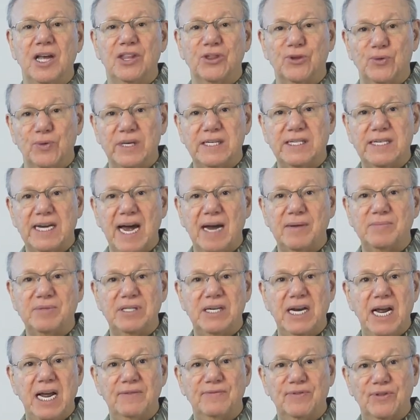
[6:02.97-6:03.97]
three times
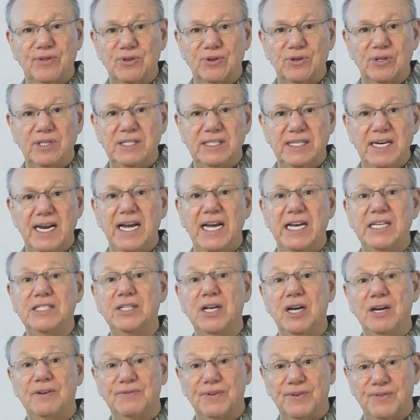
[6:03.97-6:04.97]
a day for 30
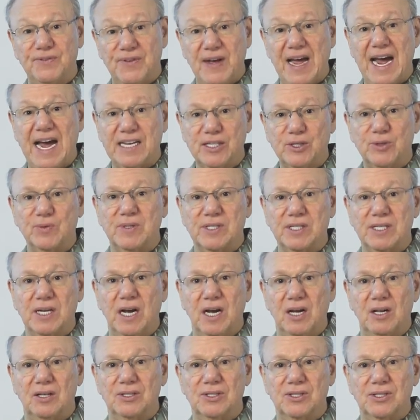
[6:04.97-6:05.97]
days for fast
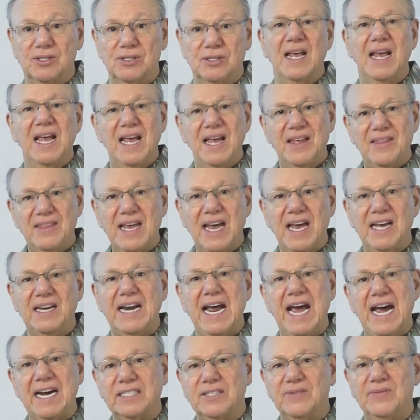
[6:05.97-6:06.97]
results.
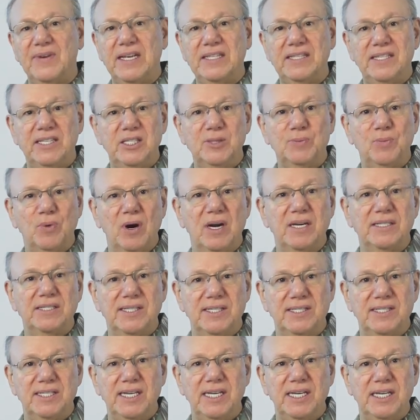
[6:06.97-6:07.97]
Then activate these points
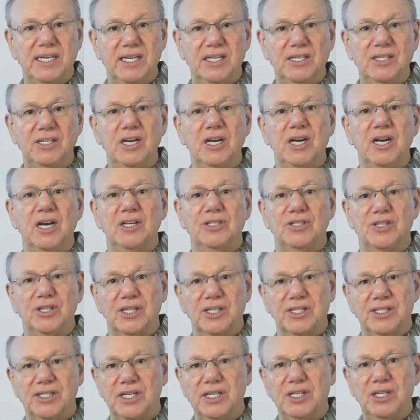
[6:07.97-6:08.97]
as needed to
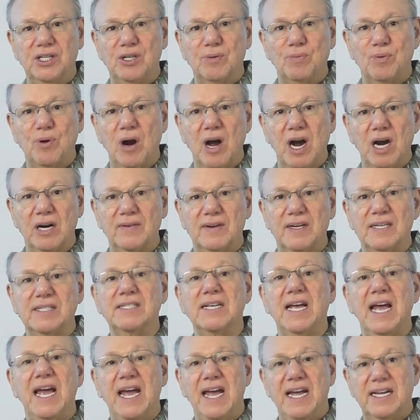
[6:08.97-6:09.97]
continue the
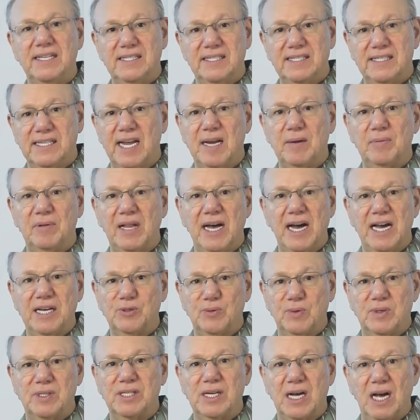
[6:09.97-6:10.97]
progress and
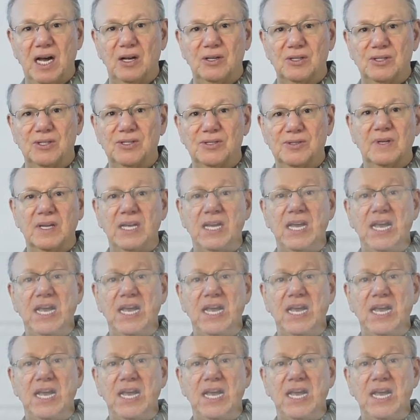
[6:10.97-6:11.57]
stabilize results.